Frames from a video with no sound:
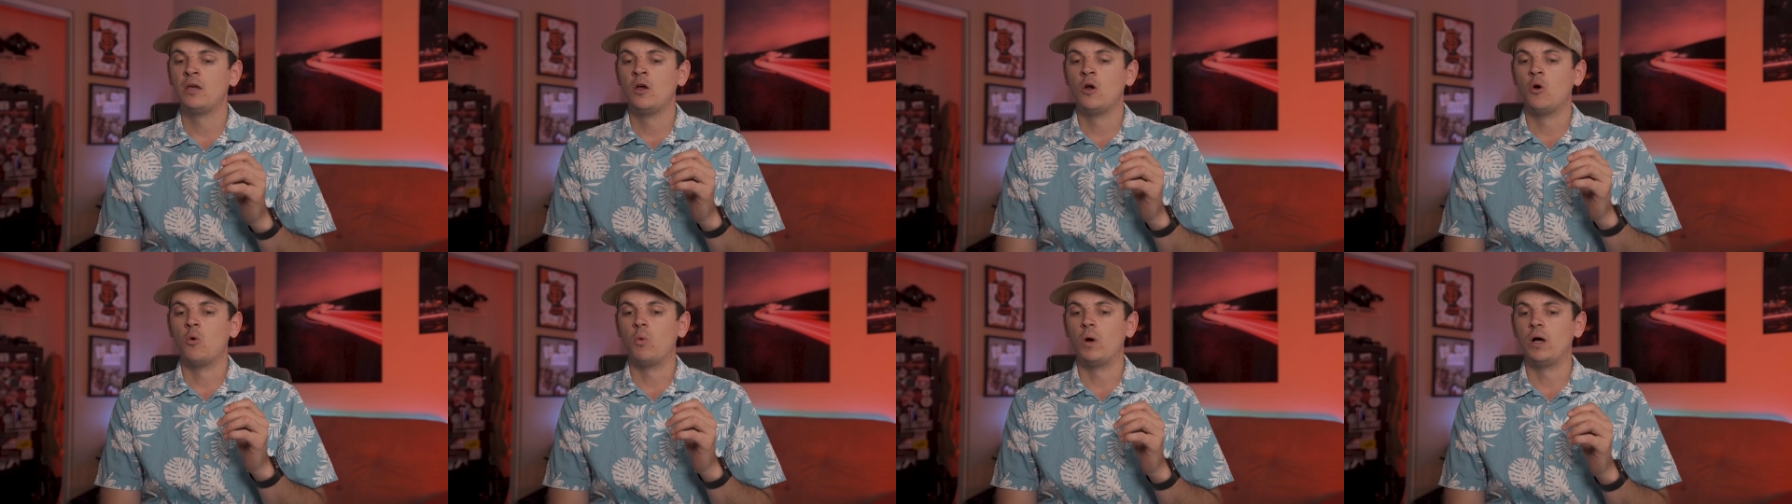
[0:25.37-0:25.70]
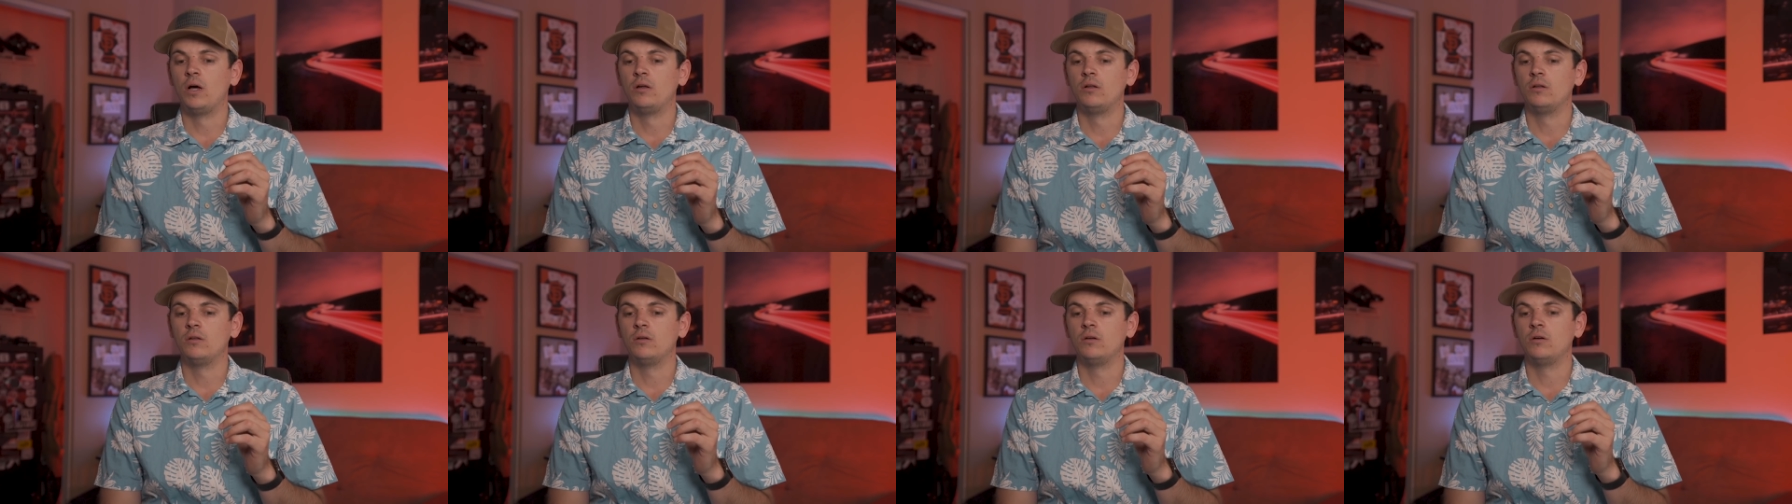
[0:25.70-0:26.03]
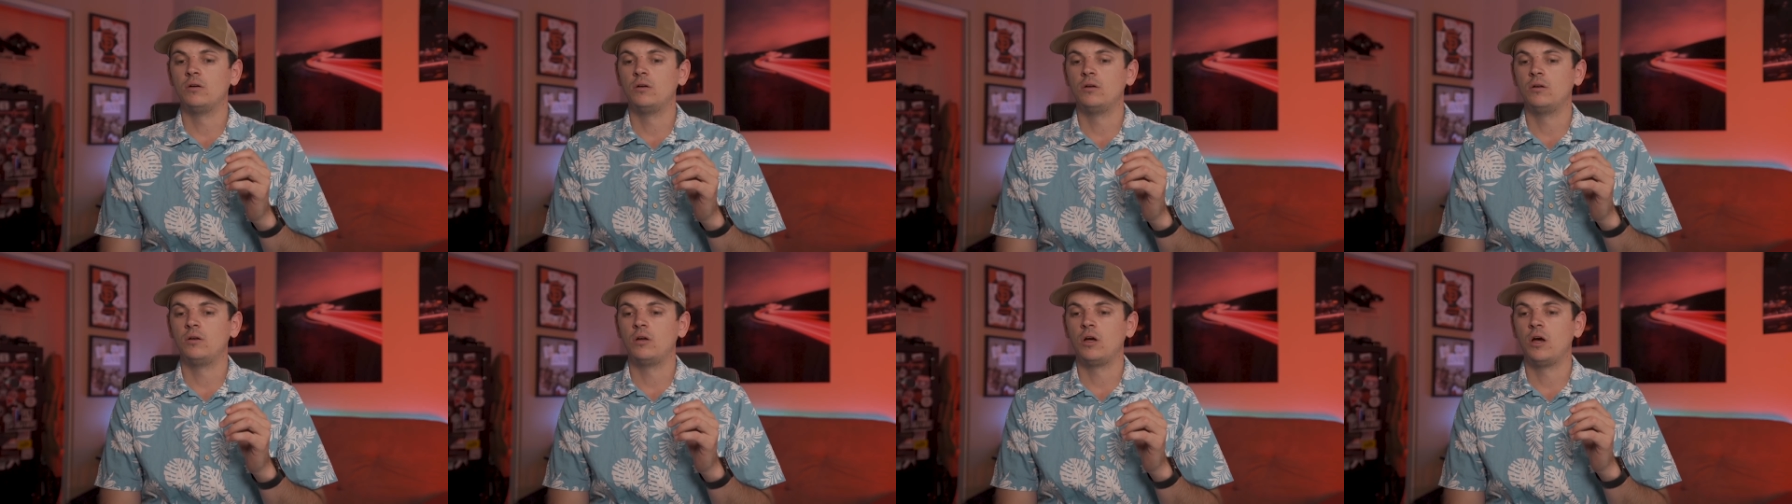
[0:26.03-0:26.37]
Well,
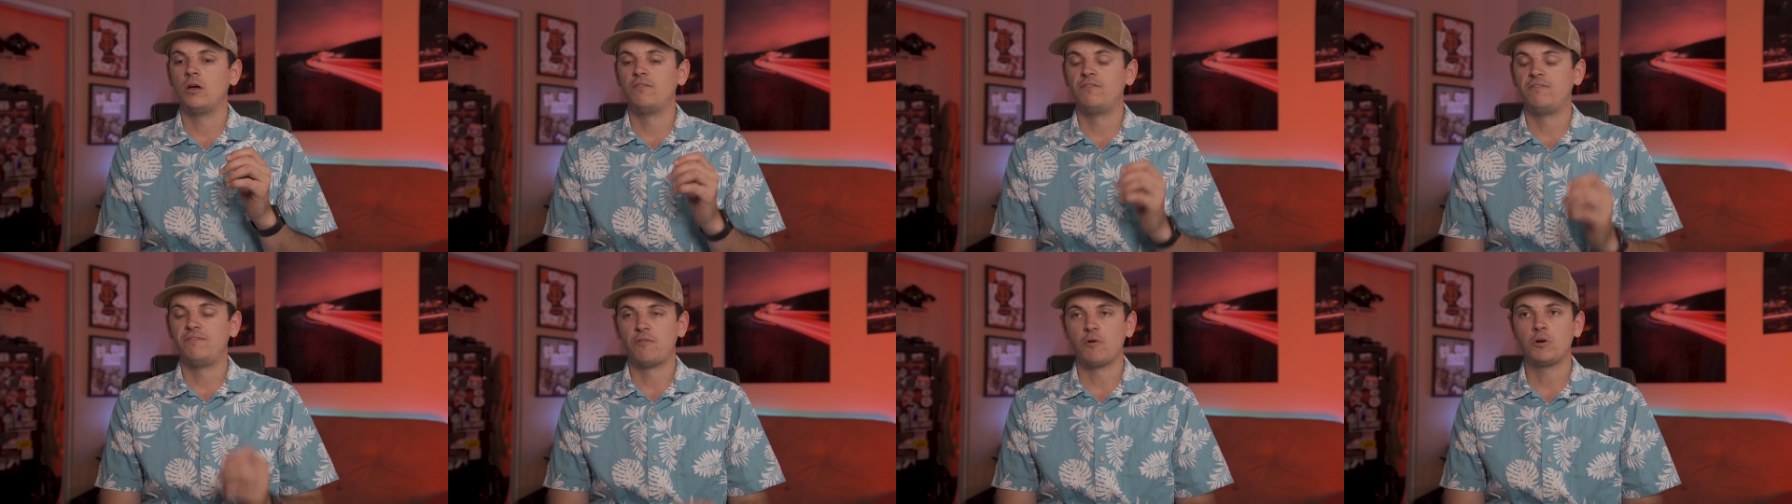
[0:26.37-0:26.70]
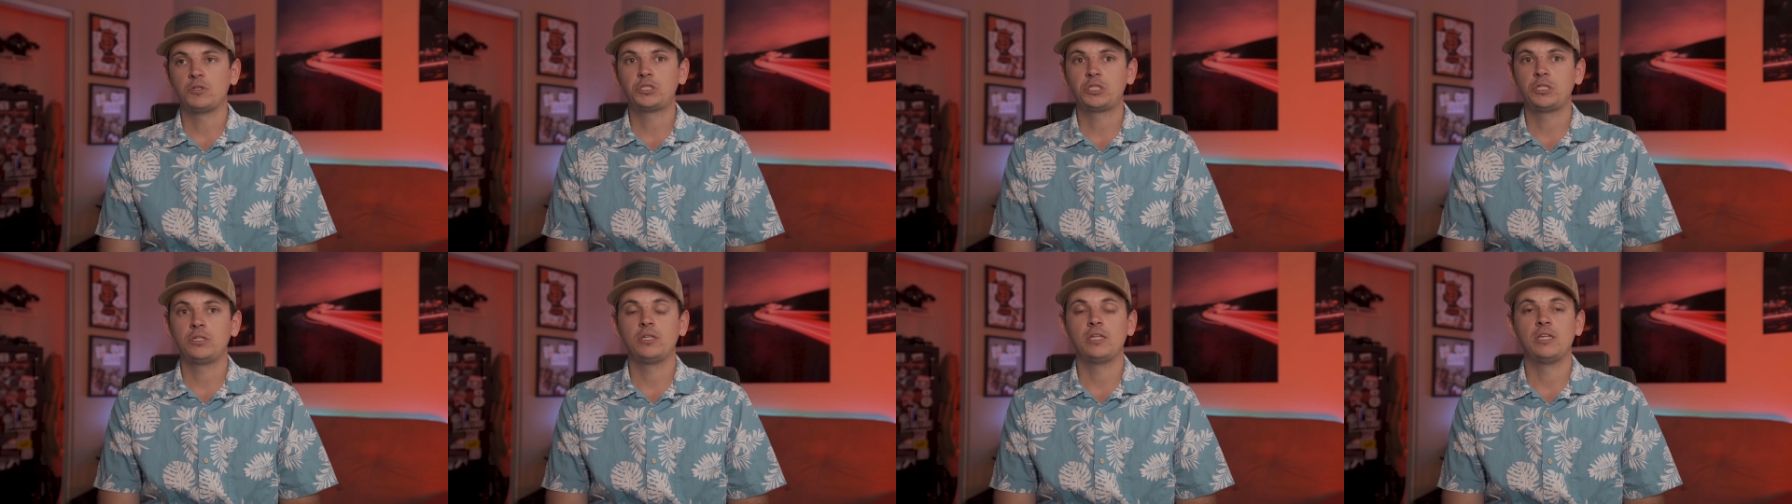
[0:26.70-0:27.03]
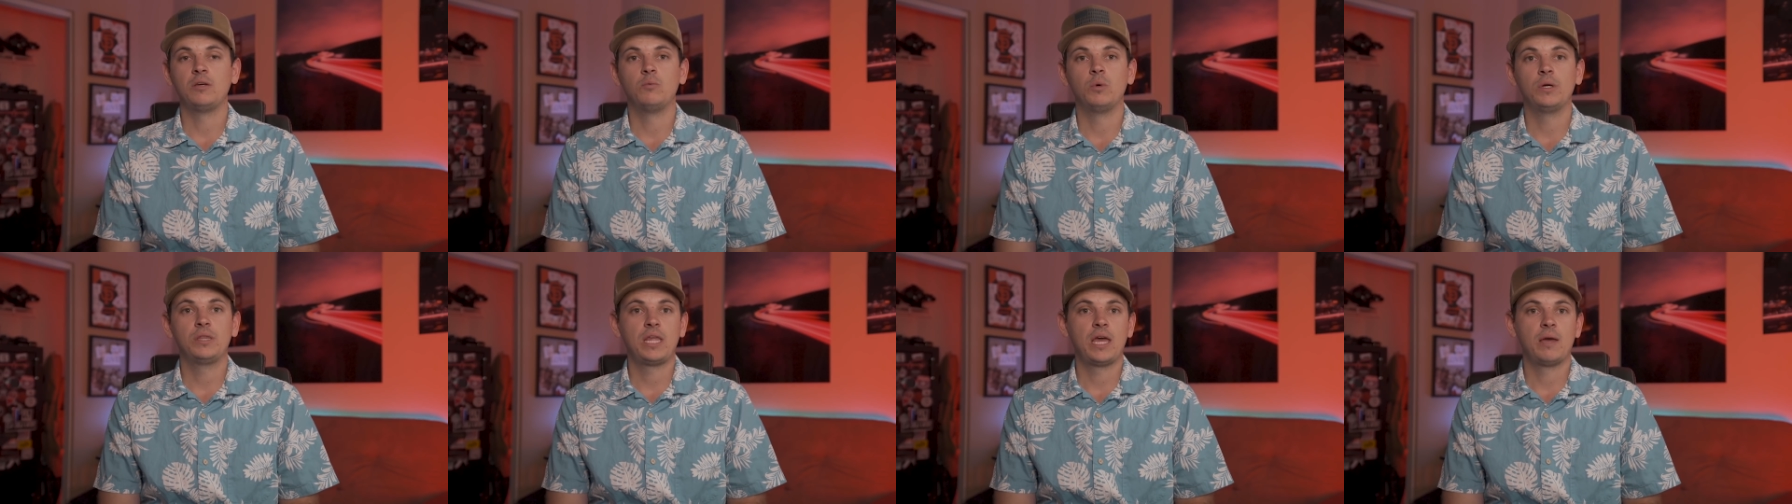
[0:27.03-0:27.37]
Unfortunately,
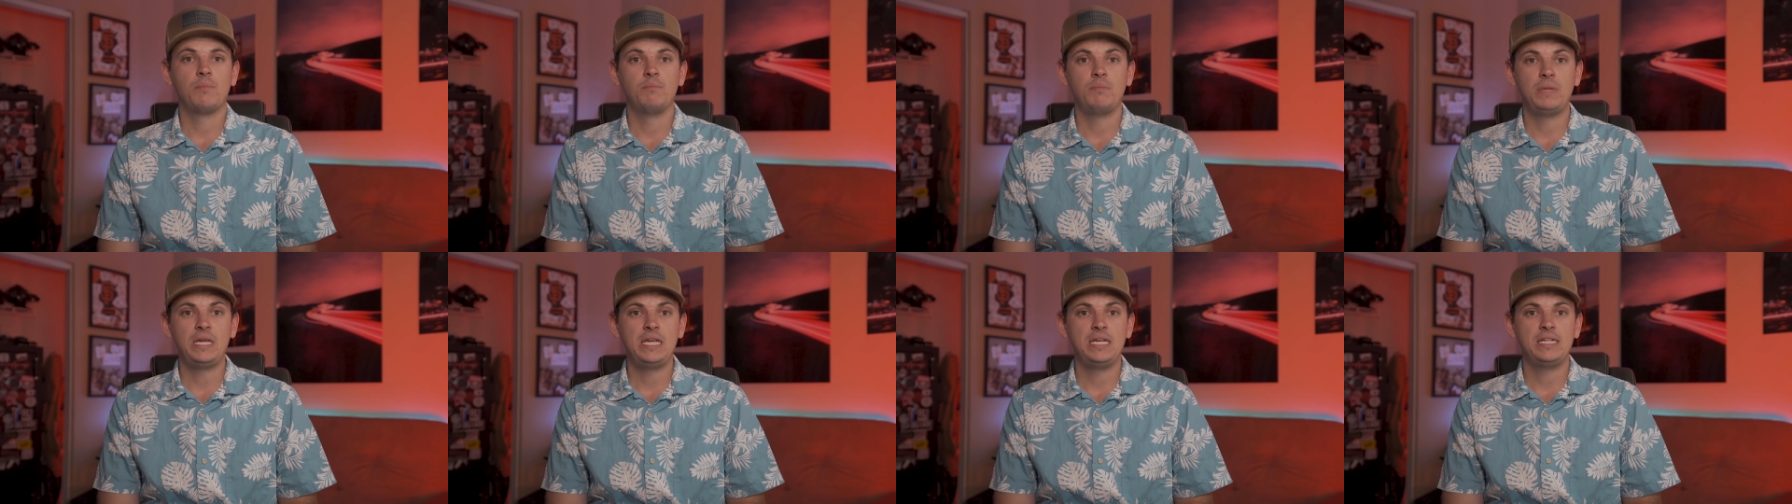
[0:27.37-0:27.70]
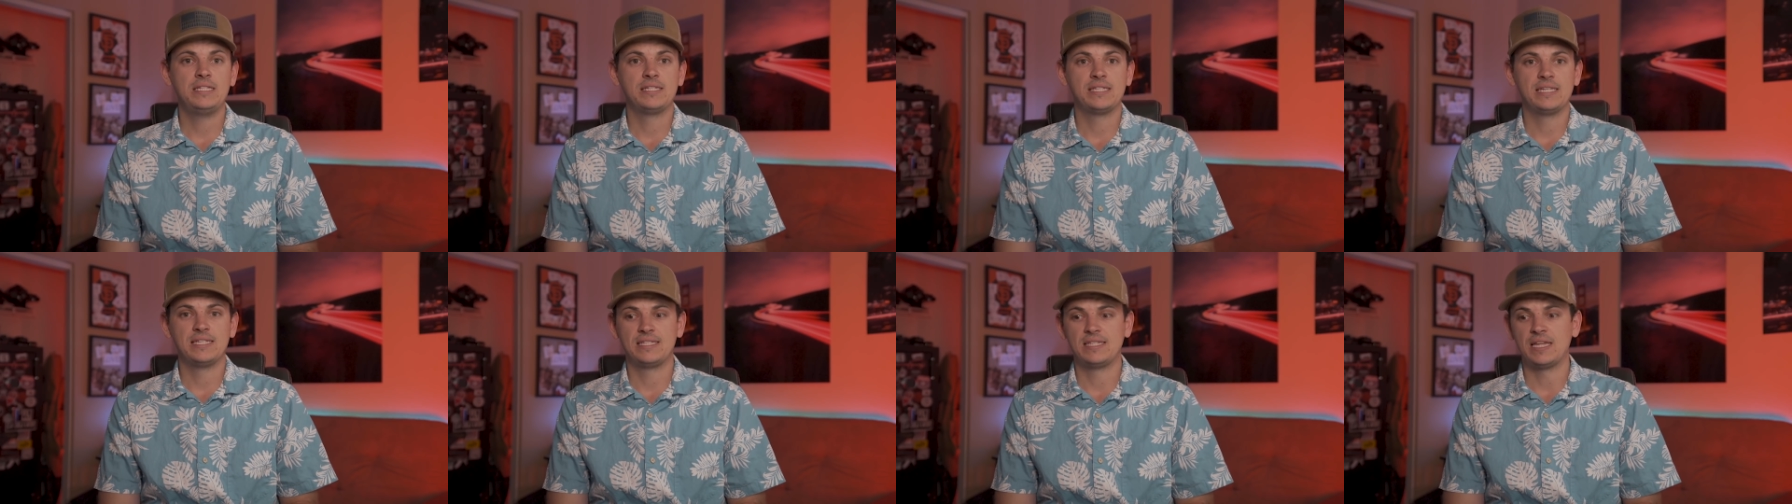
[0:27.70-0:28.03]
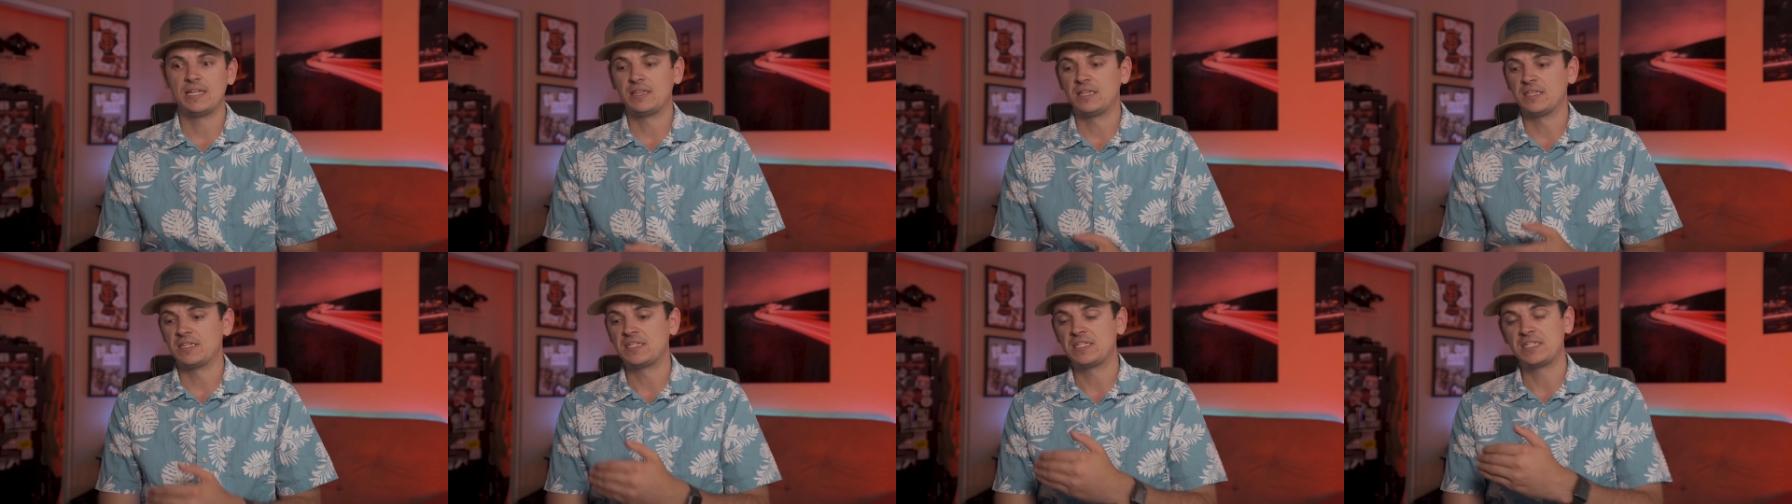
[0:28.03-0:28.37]
what that means is
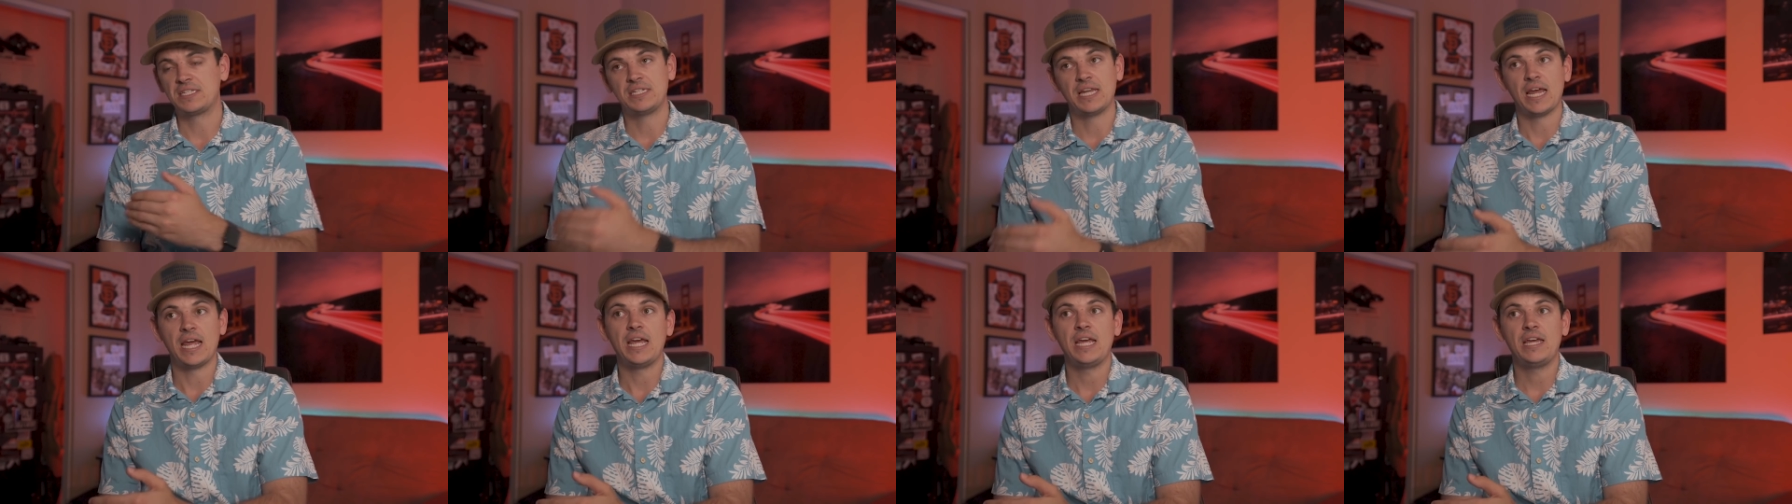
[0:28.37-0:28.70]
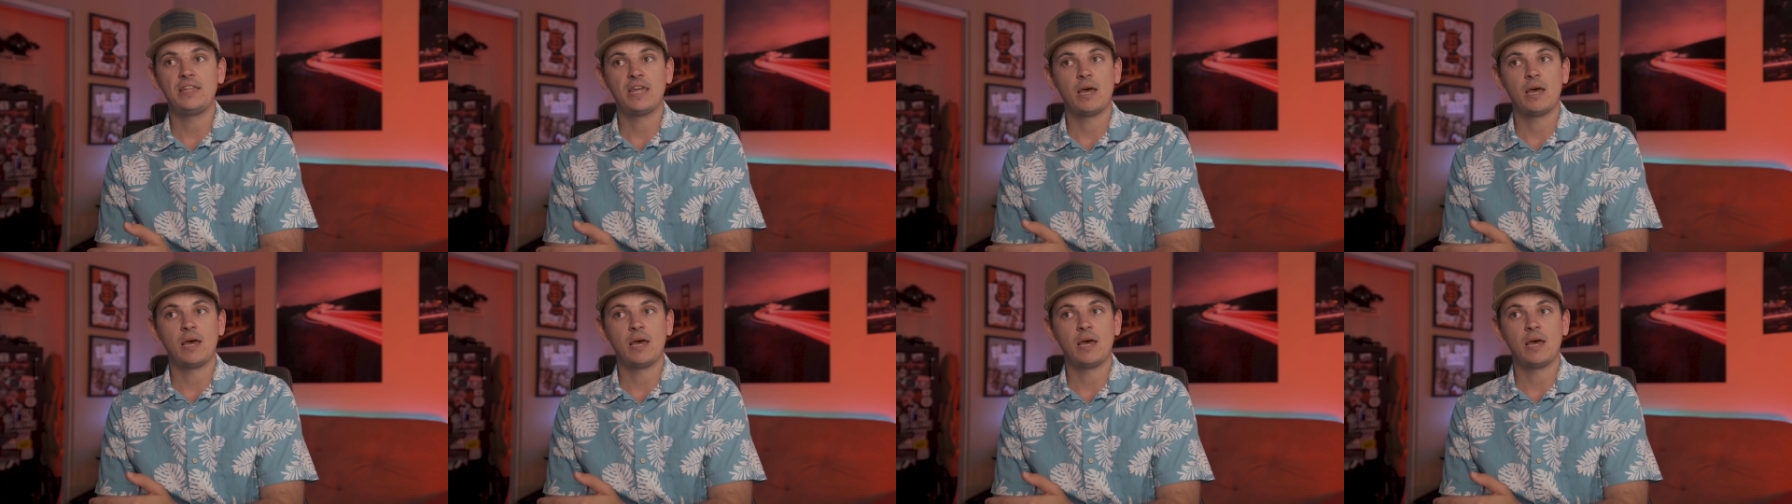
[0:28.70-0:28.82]
that the stay